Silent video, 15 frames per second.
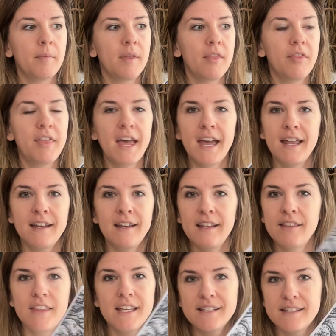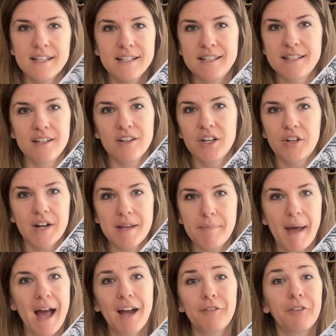then this is still a great
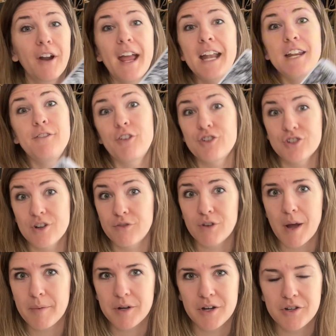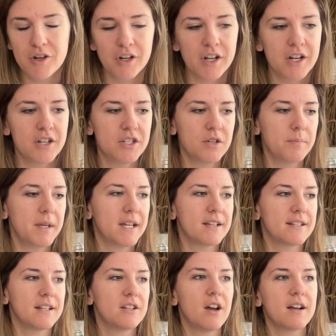pack for any version of Robin Hood you're going to do,
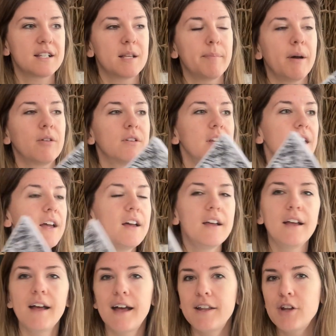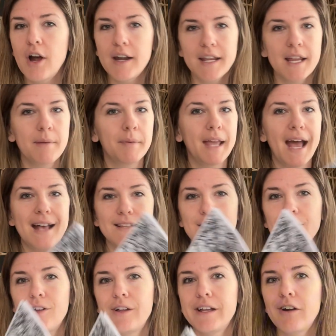because it talks about Nottingham
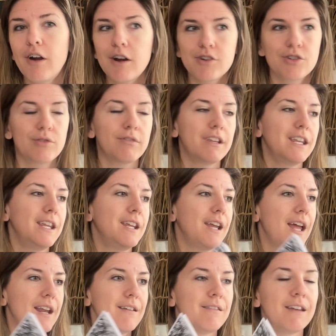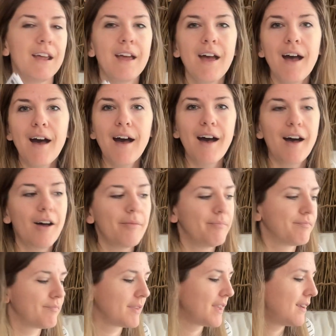Castle and archery and
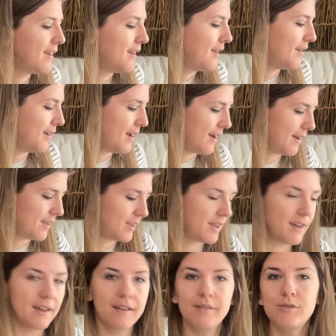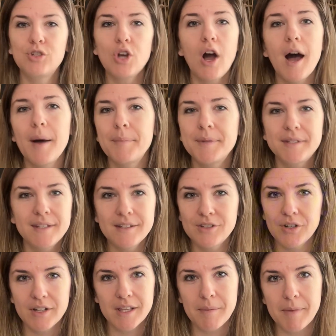the jobs
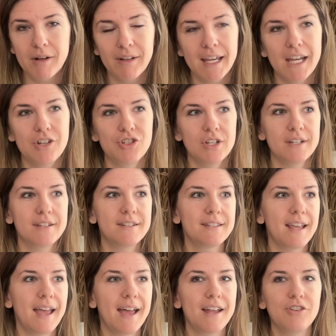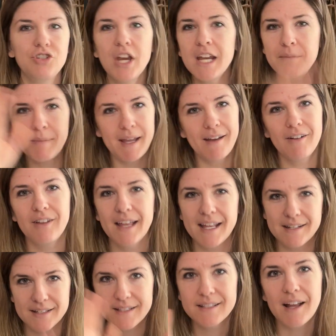during the Middle Ages and chainmail
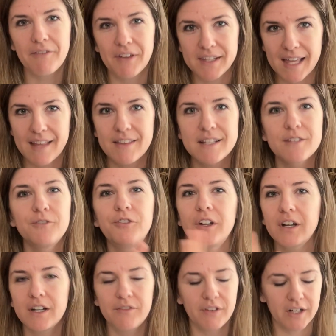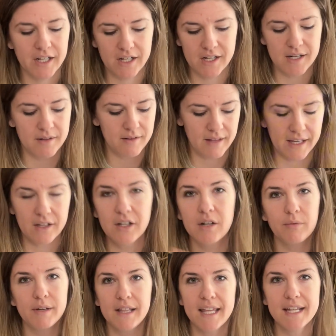and stuff like that. That's very, very gonna
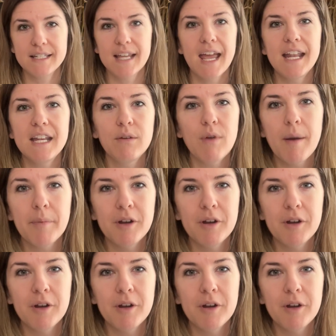relate to any Robin